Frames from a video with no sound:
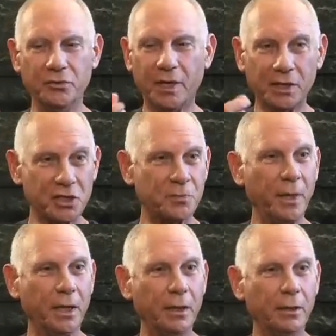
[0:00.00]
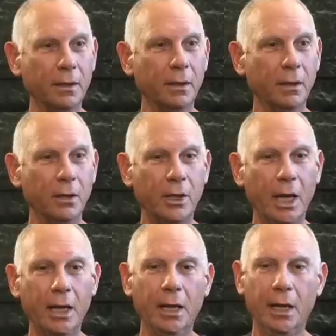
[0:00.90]
You've got the spigot,
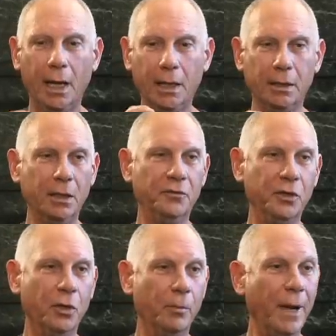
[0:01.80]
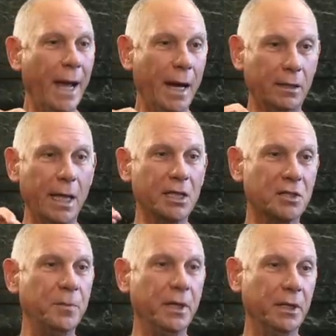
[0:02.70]
okay? And if you go back, that
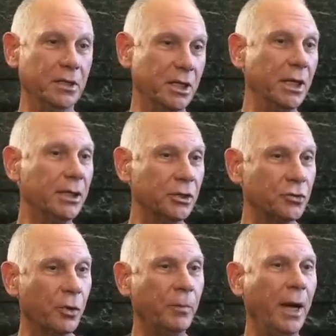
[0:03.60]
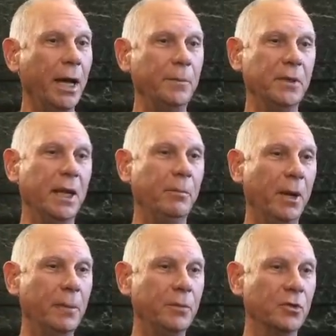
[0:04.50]
spigot is connected to a pipe, and that
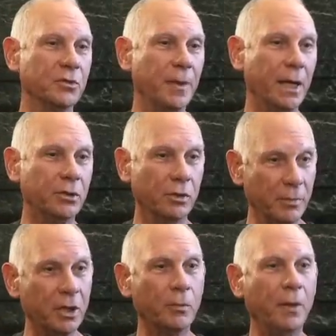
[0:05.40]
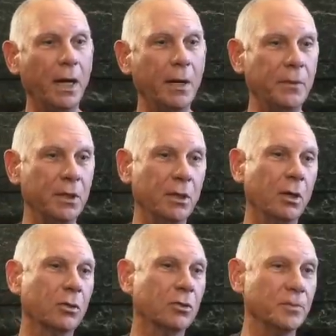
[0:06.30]
pipe goes back to a bigger pipe, and it
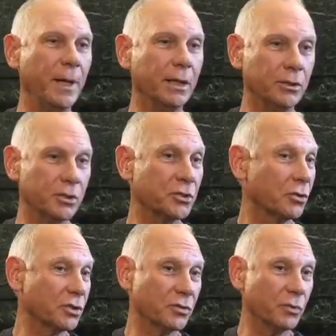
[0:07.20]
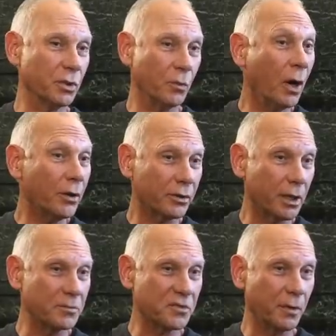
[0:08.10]
all goes back to the source of where the water
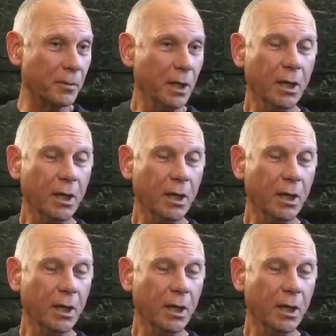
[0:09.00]
comes from.